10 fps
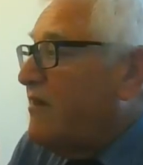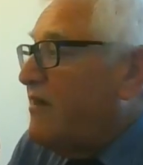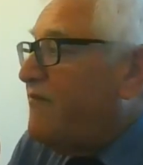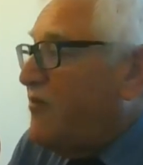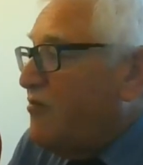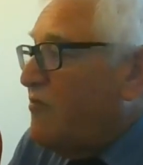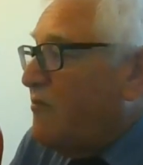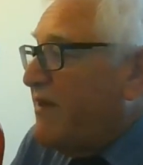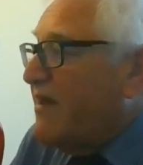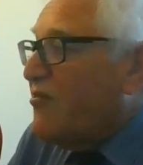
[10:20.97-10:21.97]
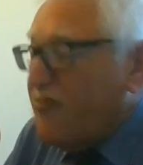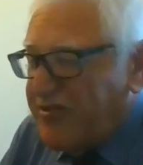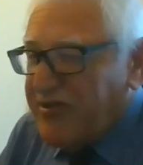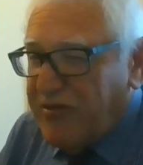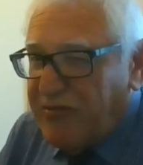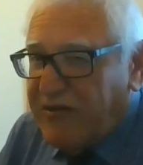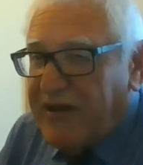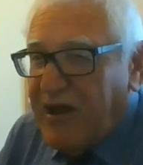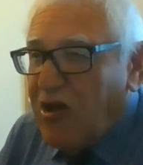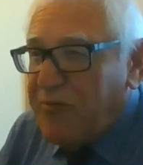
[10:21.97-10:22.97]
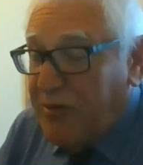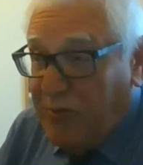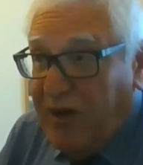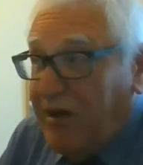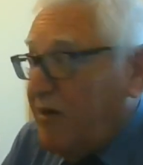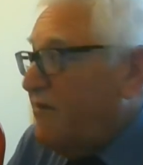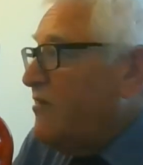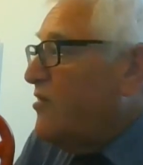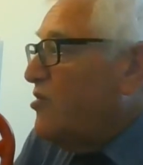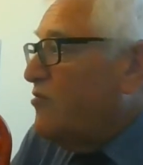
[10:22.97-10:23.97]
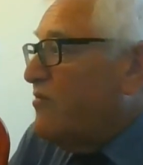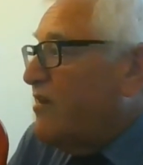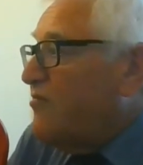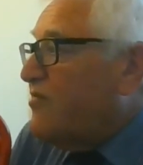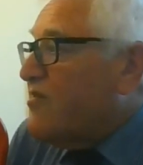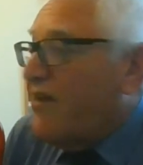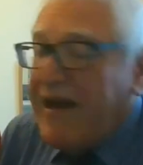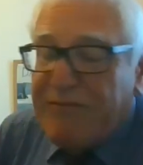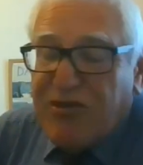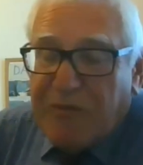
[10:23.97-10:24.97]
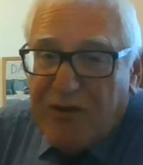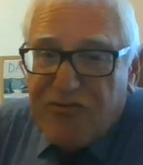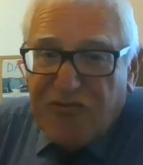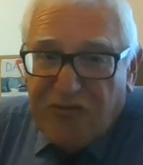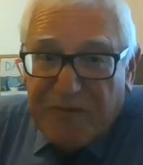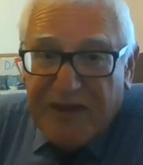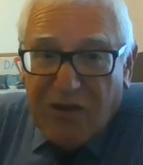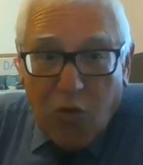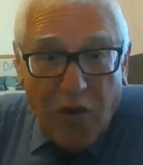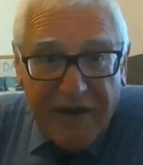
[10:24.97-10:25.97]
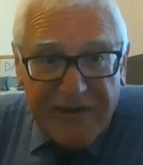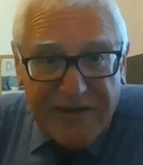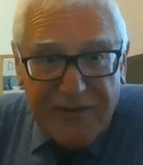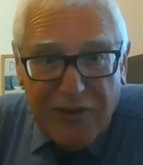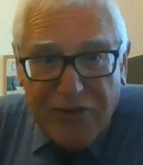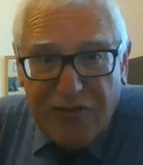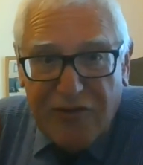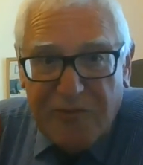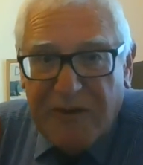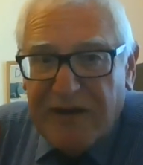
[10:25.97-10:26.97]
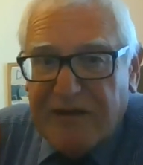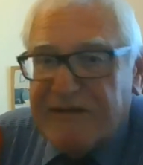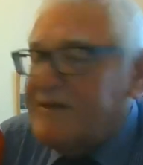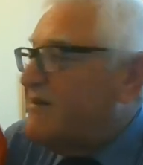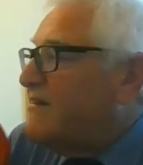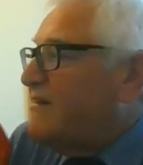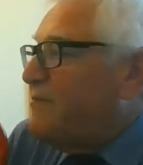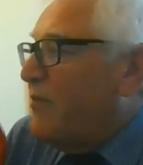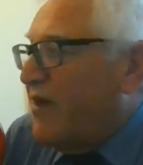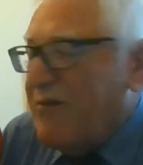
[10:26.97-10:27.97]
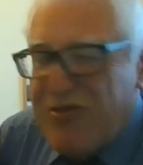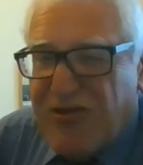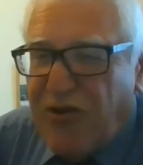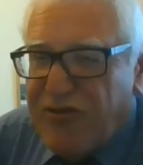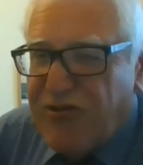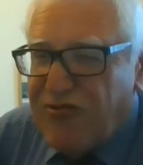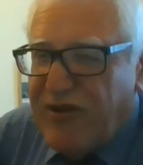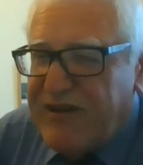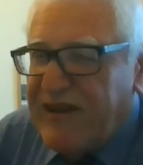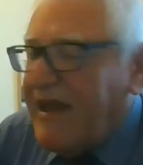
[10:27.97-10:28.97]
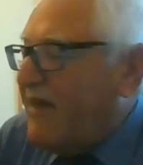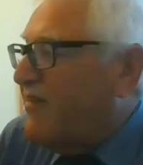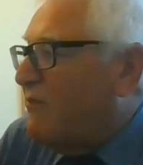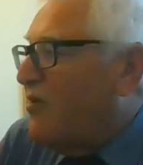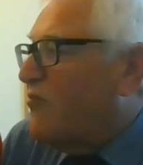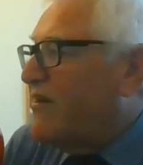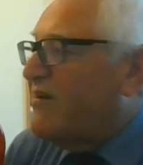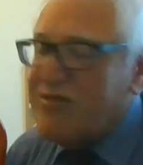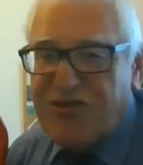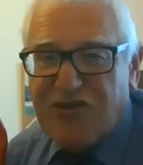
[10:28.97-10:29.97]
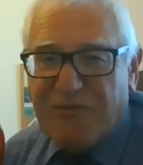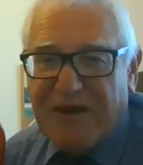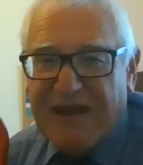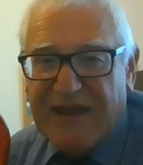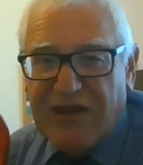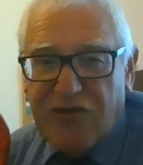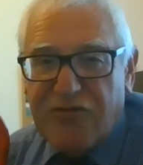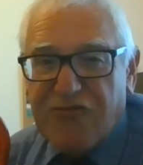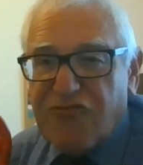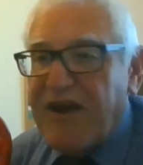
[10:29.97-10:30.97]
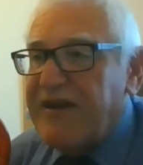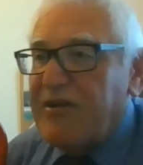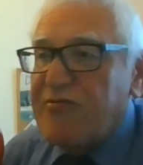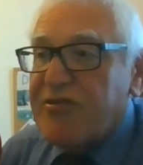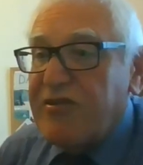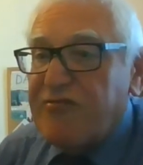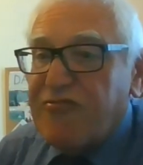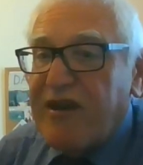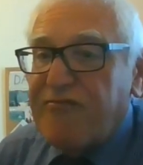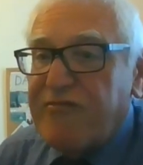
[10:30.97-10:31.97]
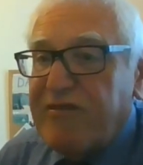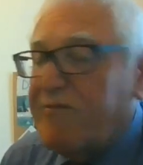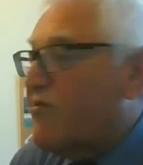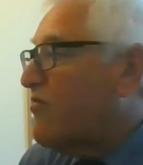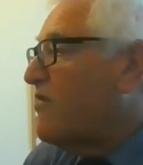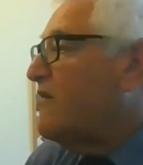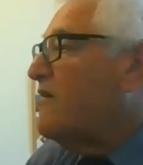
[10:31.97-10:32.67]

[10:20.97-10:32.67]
If you were being critical, and I hope you are, you would notice that I'm supposed to have been quiet in the third bar. But I was concentrating at the moment on just playing you the right notes and the right rhythms.